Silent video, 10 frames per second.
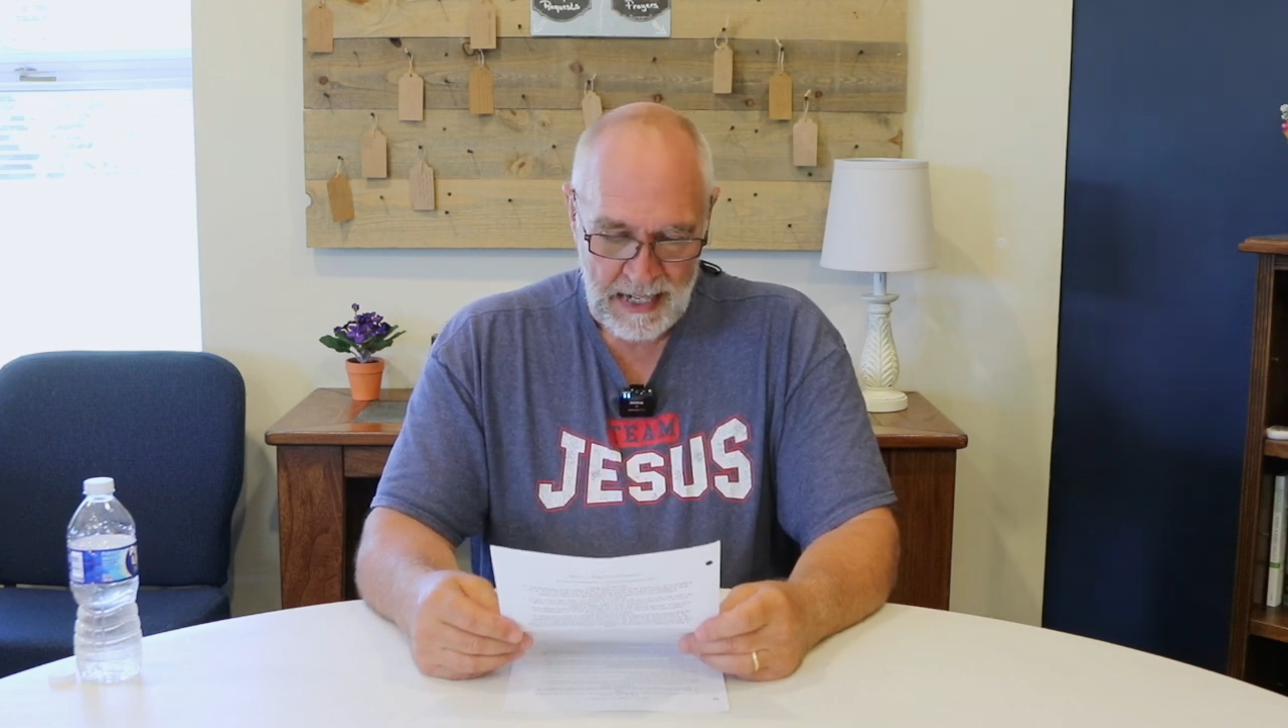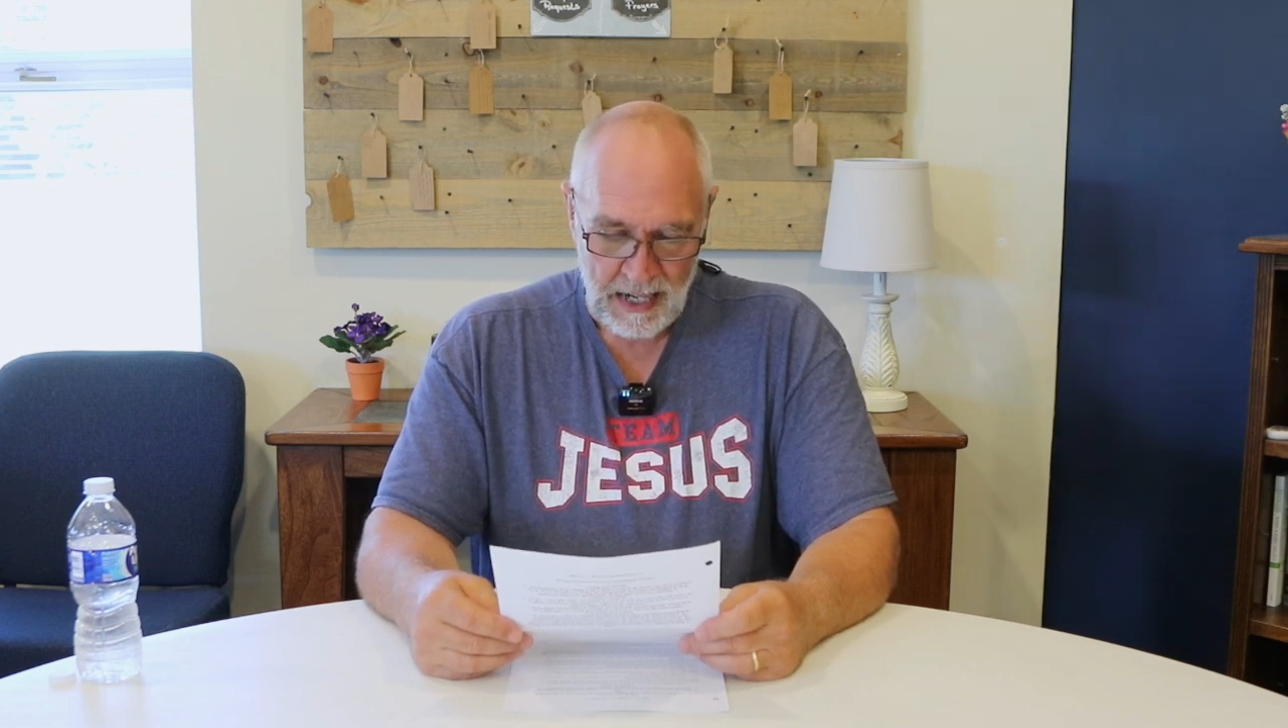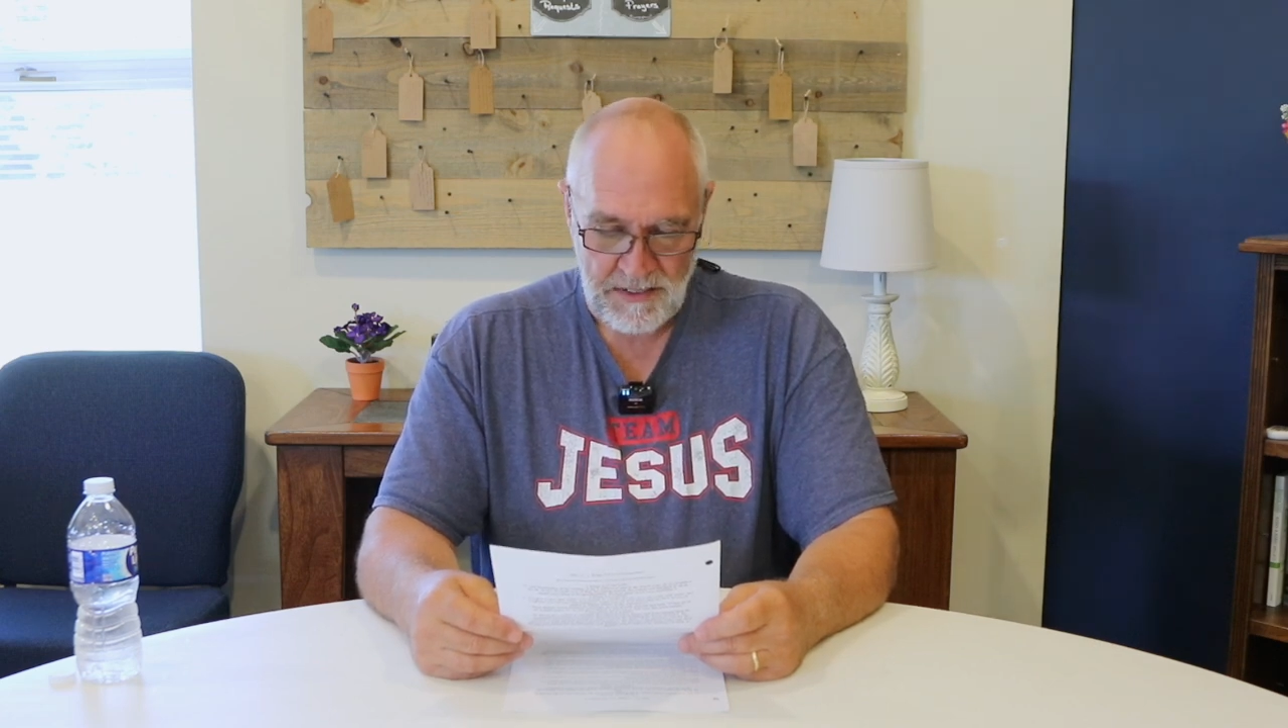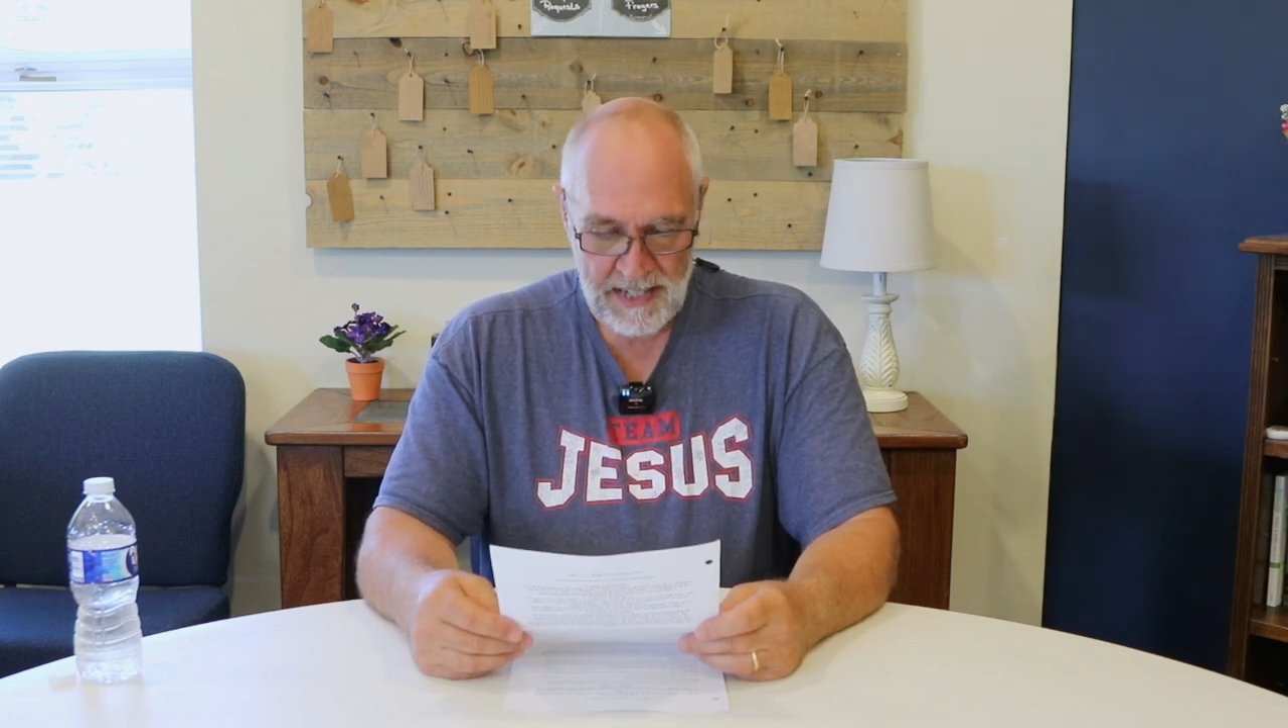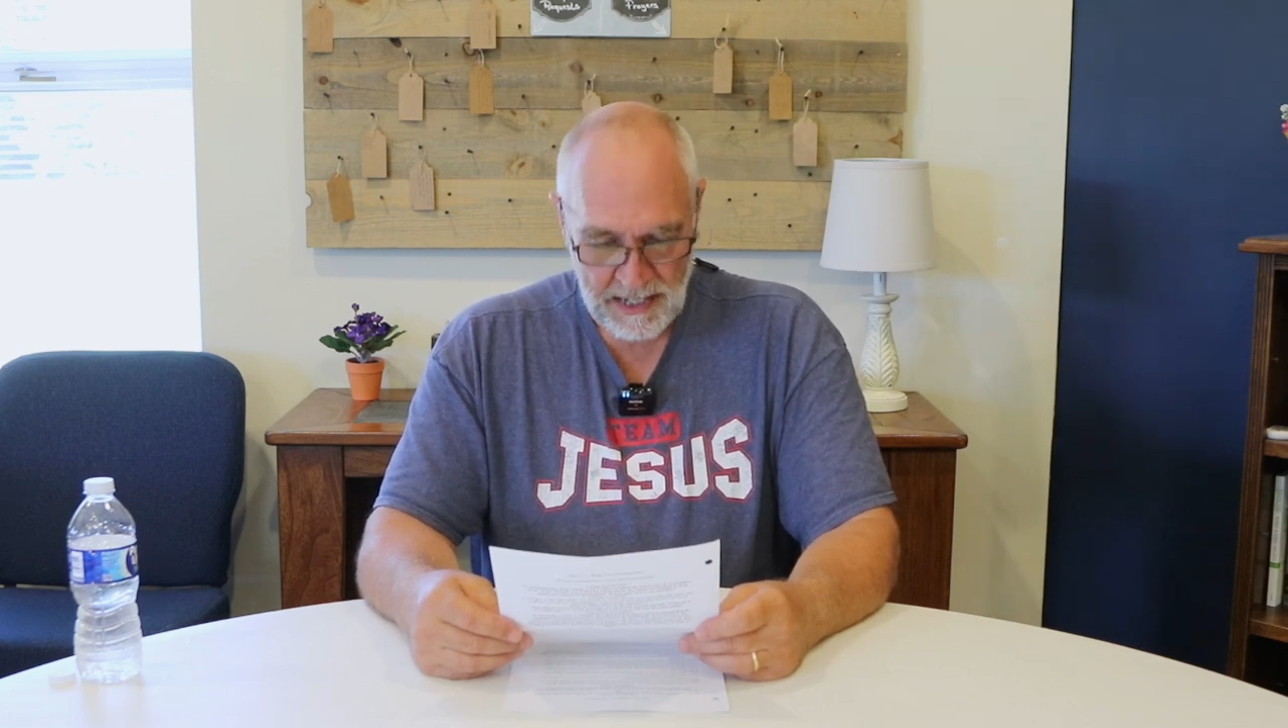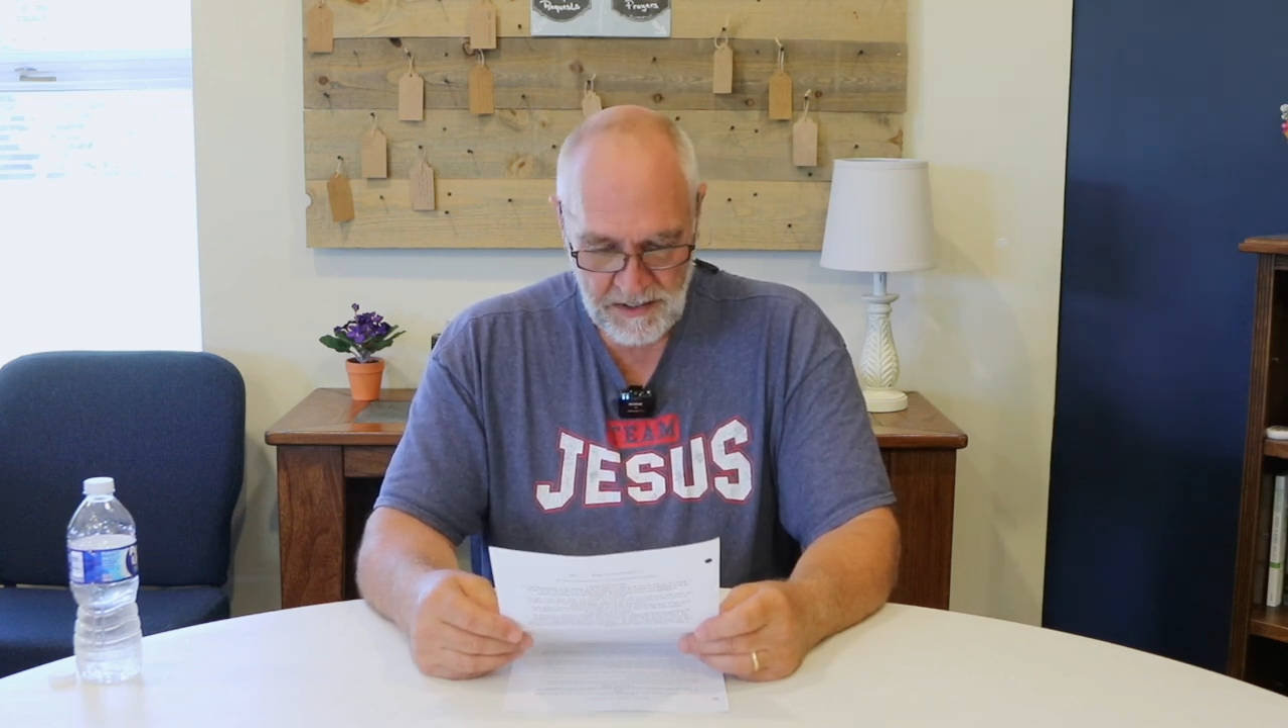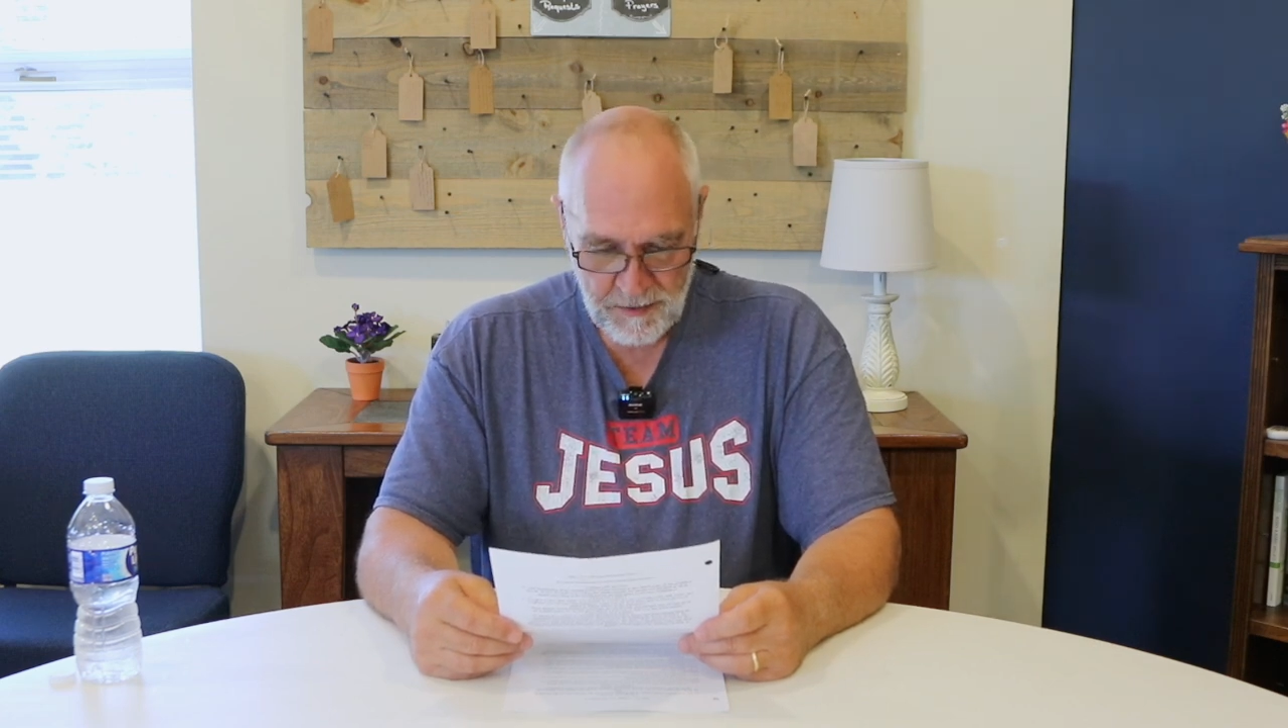Our text